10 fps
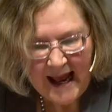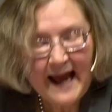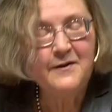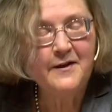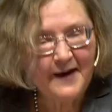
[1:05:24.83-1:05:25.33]

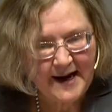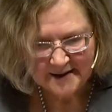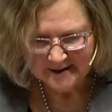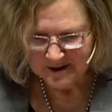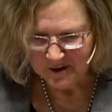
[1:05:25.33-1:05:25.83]
and
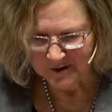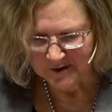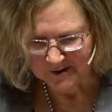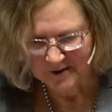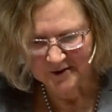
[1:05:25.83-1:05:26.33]
that in
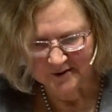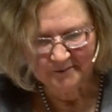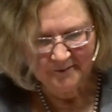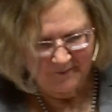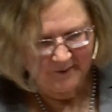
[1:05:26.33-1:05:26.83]
turn can